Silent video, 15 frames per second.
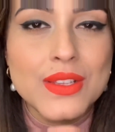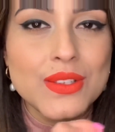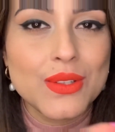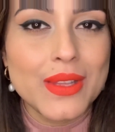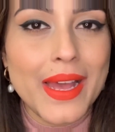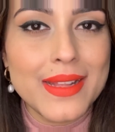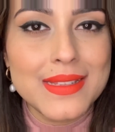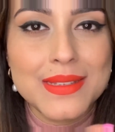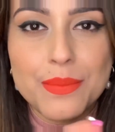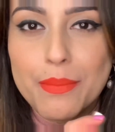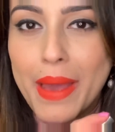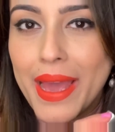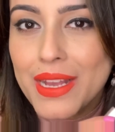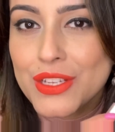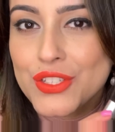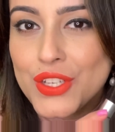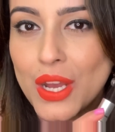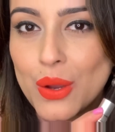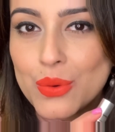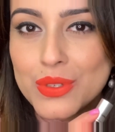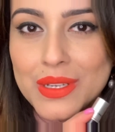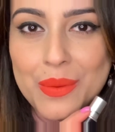So that's Mac
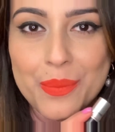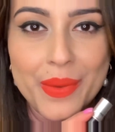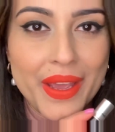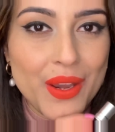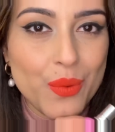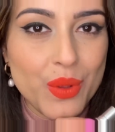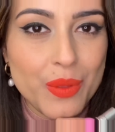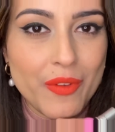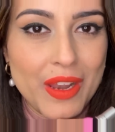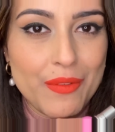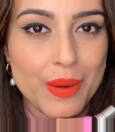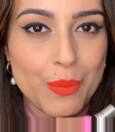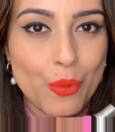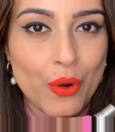Chaud compared with Velvet